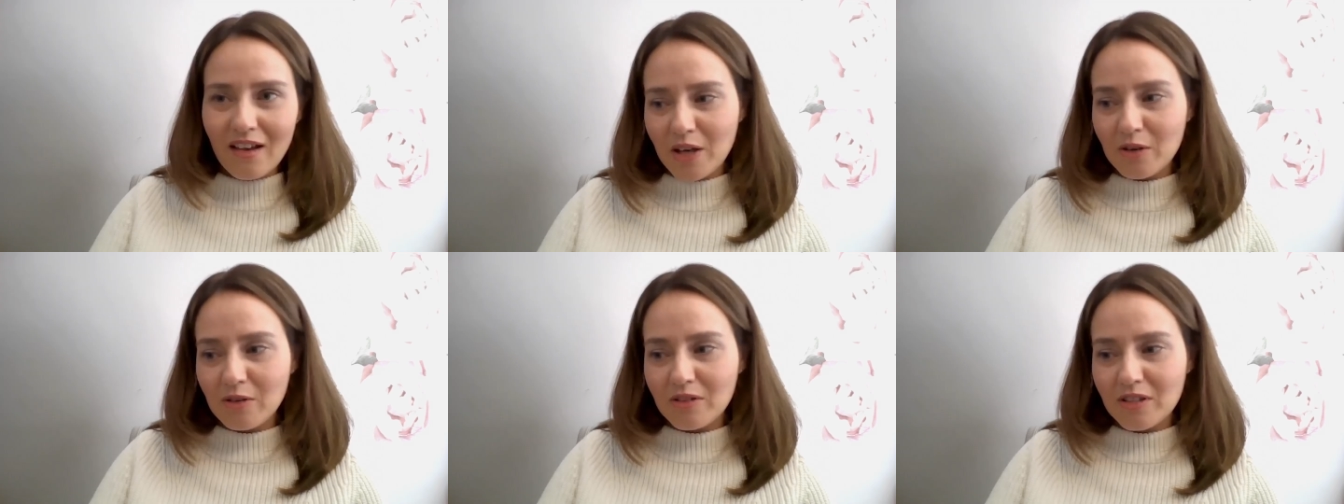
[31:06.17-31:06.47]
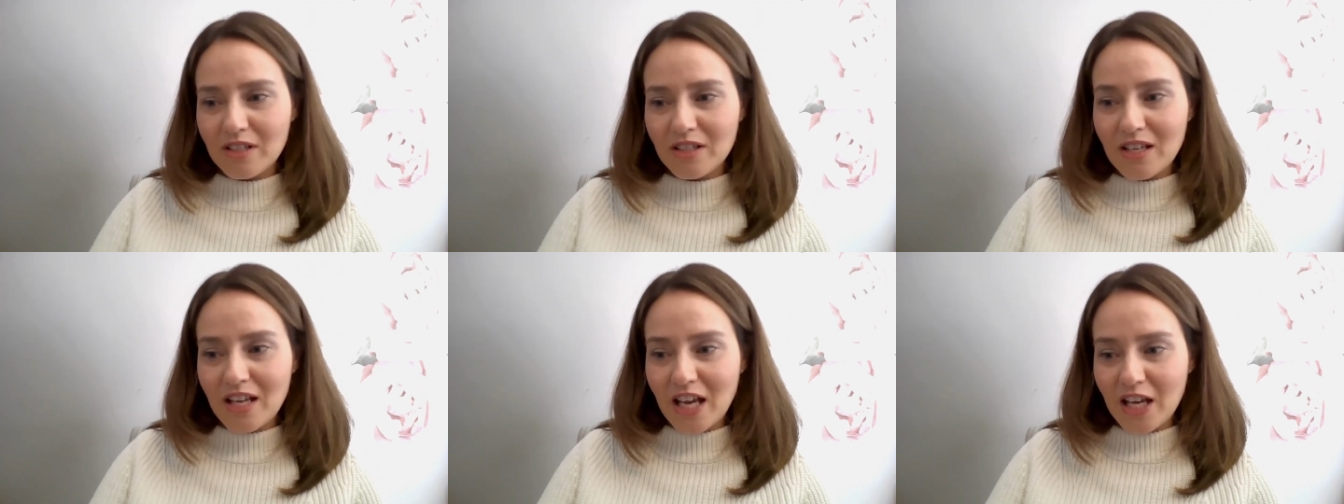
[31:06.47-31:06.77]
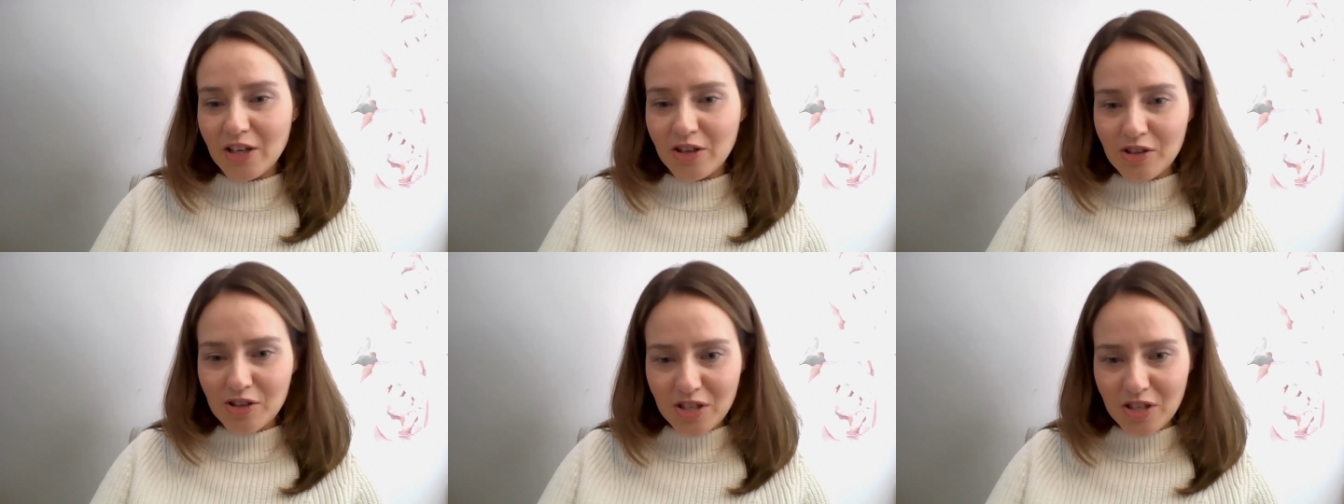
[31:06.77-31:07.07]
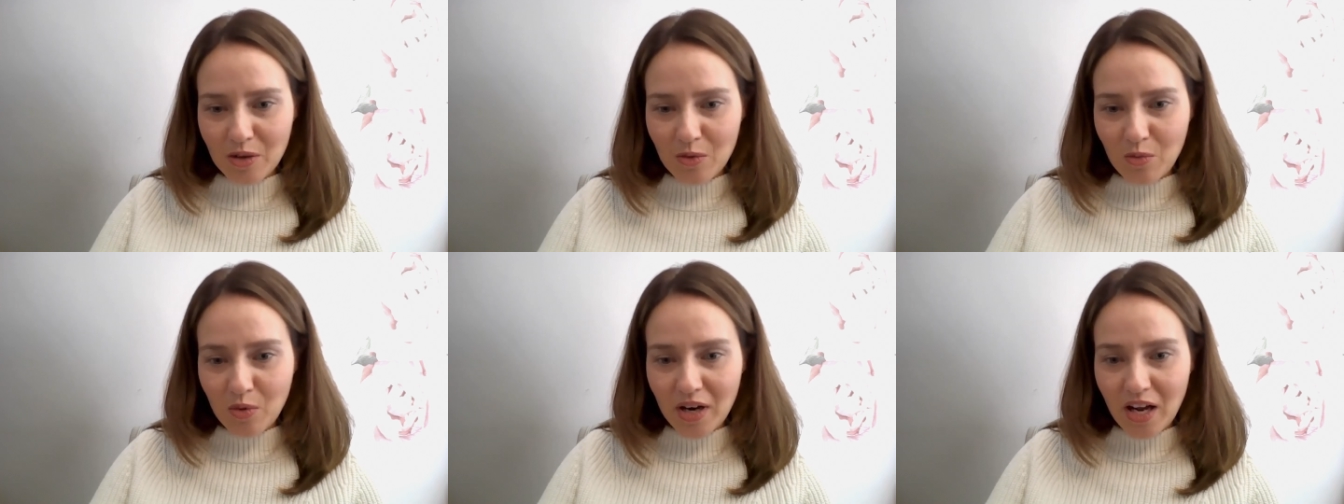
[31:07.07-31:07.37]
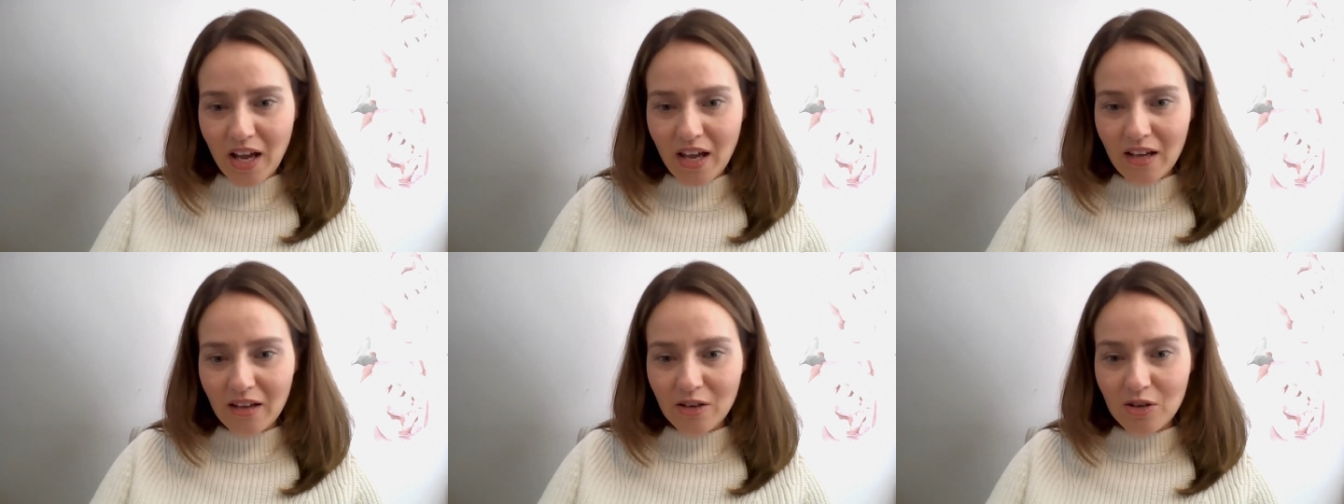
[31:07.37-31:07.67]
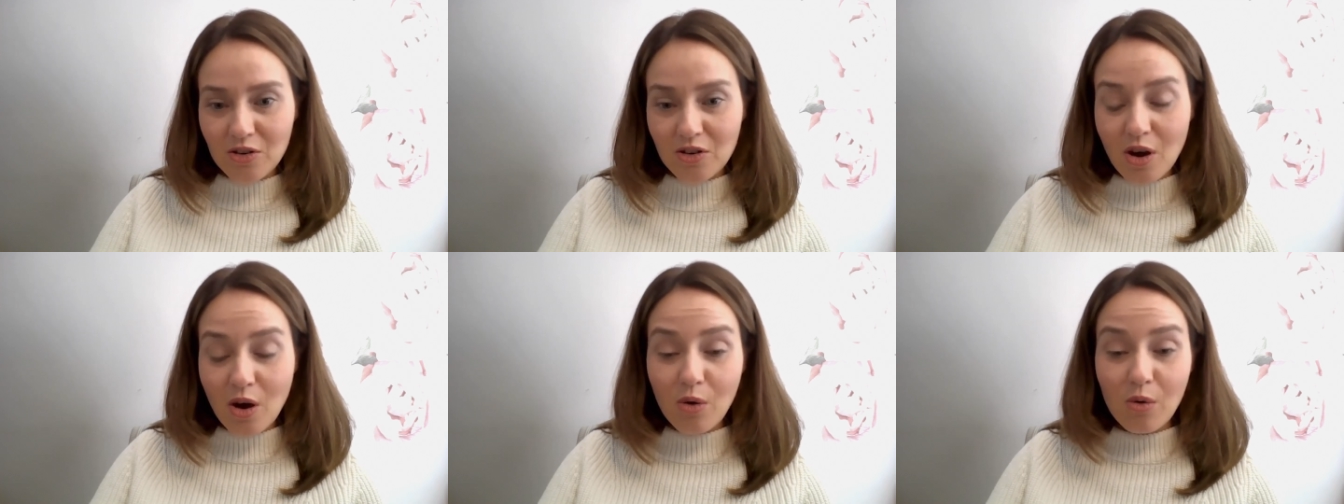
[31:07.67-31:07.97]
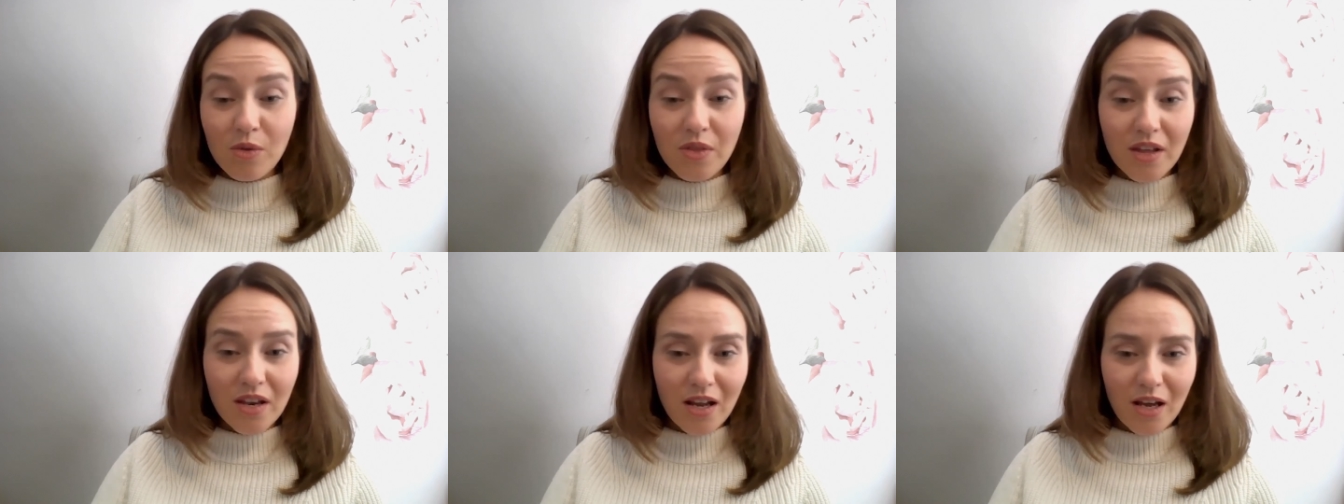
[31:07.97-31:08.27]
my own energy when I
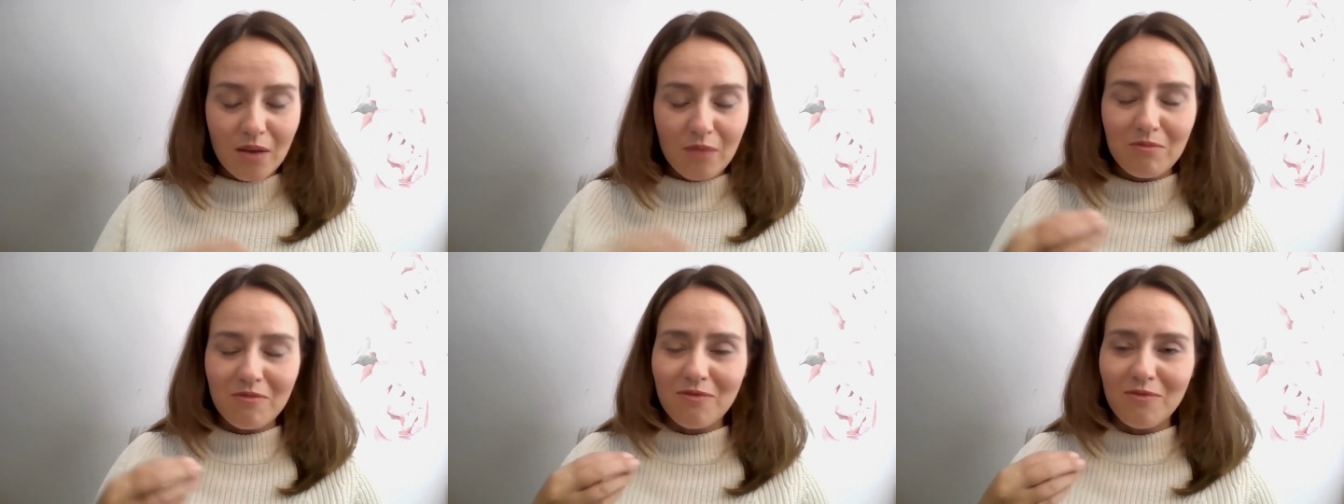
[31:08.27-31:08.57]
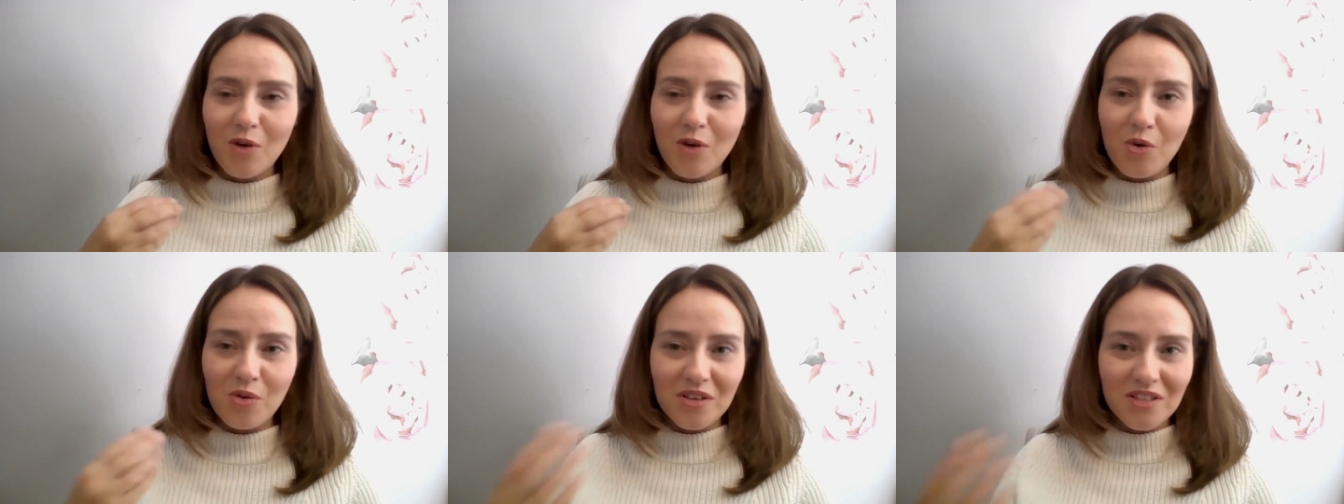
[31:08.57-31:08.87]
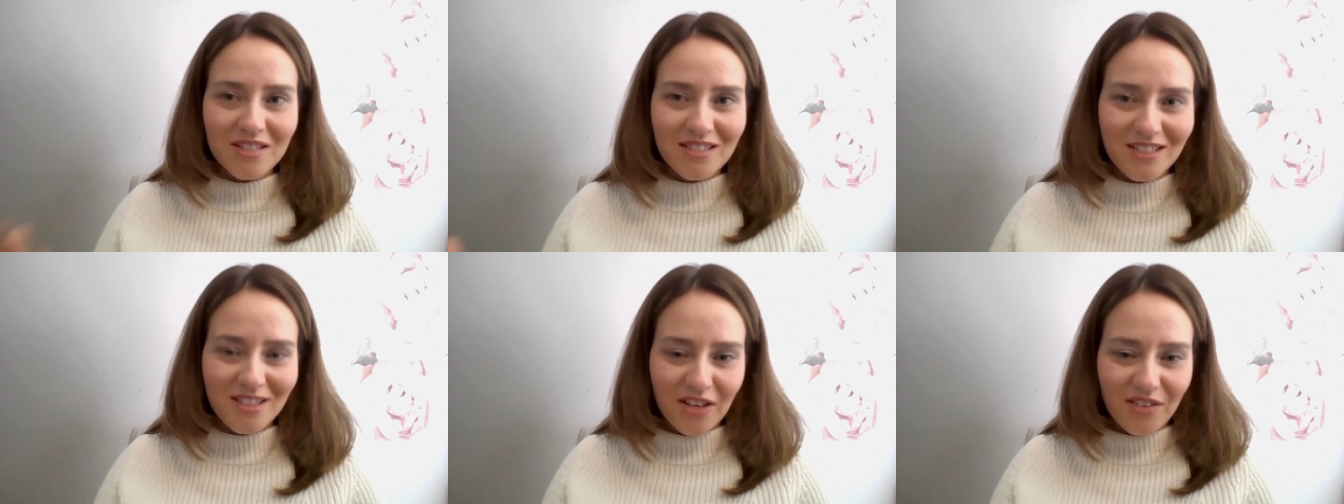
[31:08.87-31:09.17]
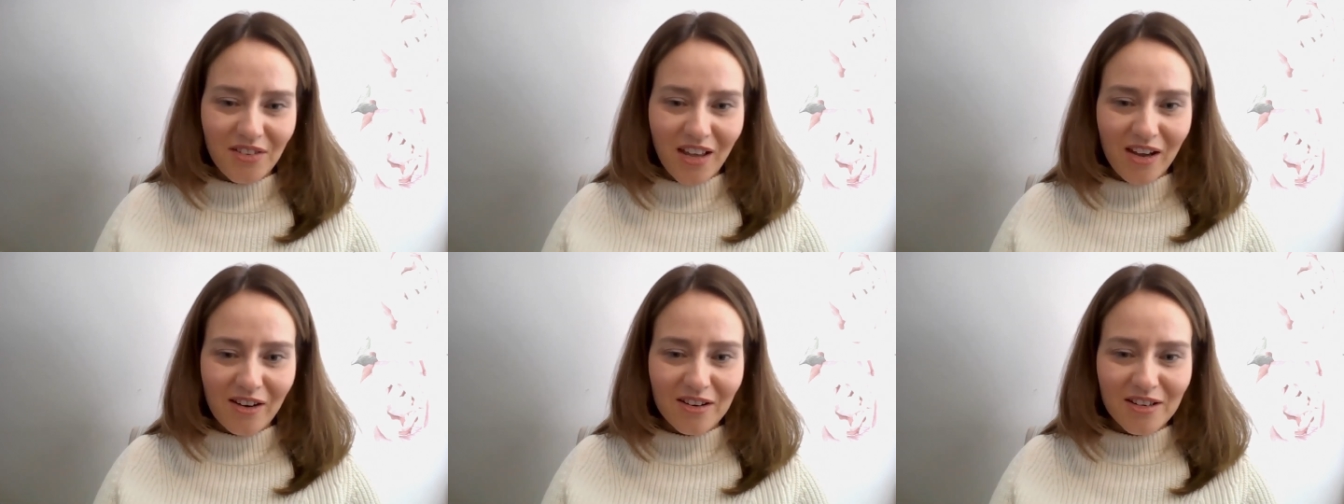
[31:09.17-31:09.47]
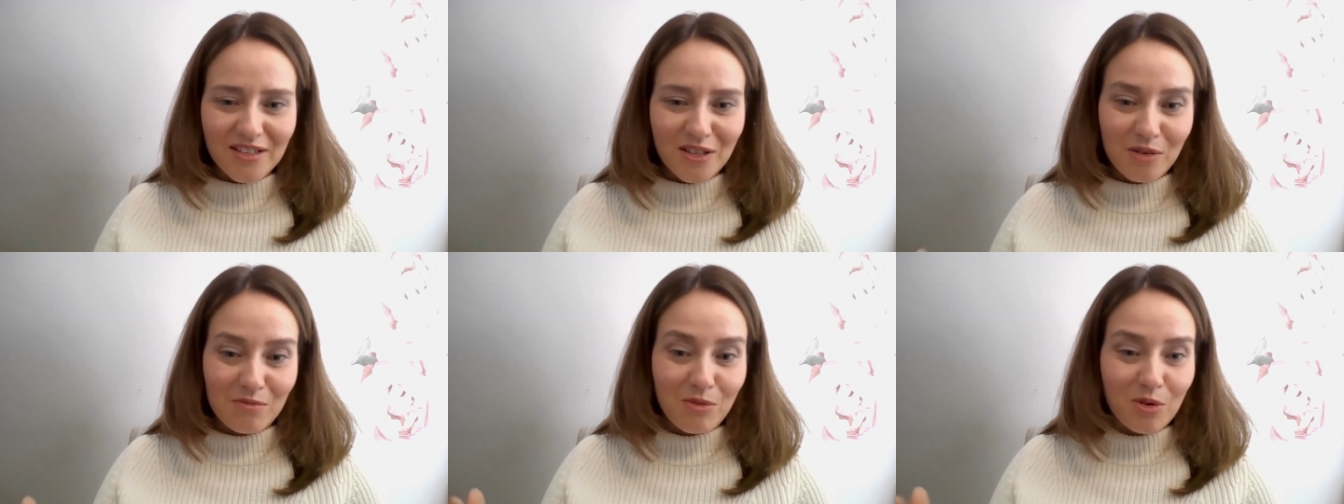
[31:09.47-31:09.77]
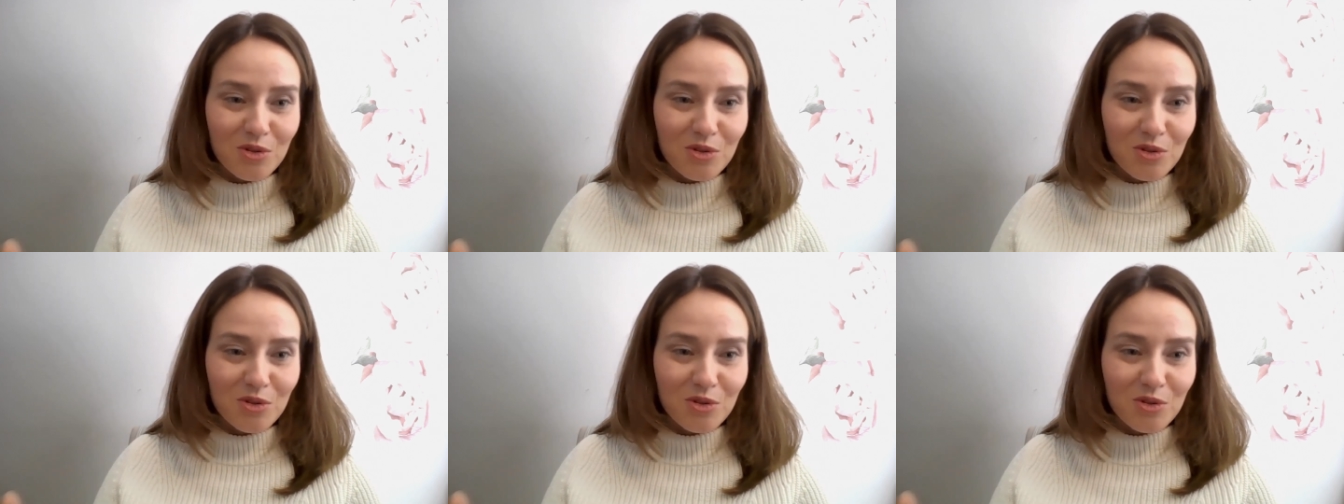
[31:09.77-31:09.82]
know that I'm focusing on the areas that are